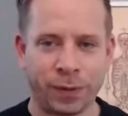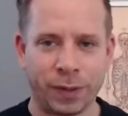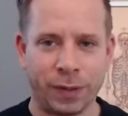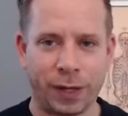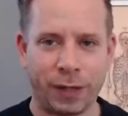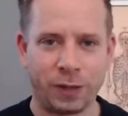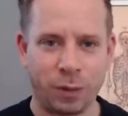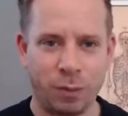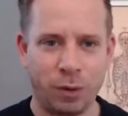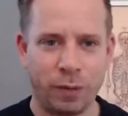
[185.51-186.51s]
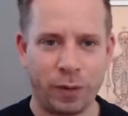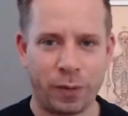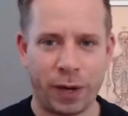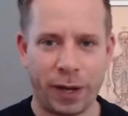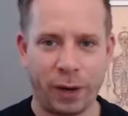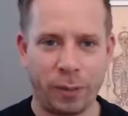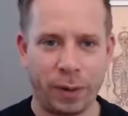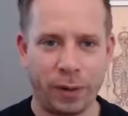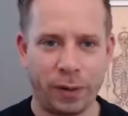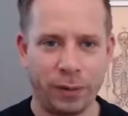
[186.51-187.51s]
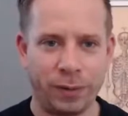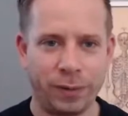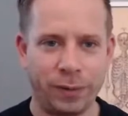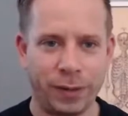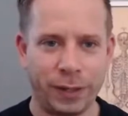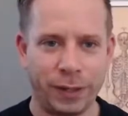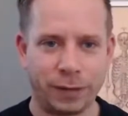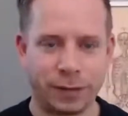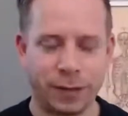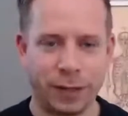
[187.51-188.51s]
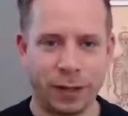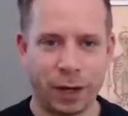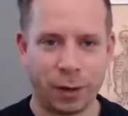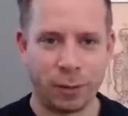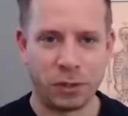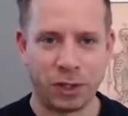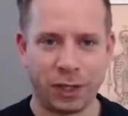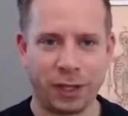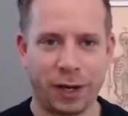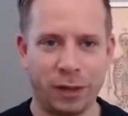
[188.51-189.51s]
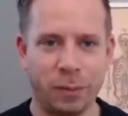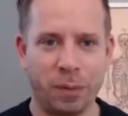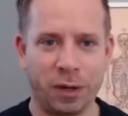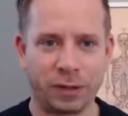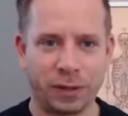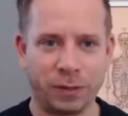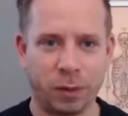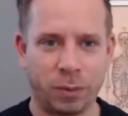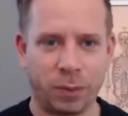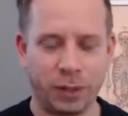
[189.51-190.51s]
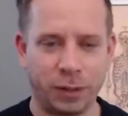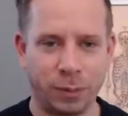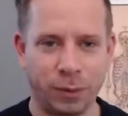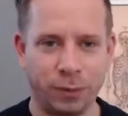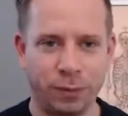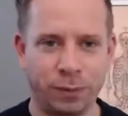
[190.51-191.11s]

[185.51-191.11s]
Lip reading: That as you move the right elbow, it's encouraging other parts of your body to move.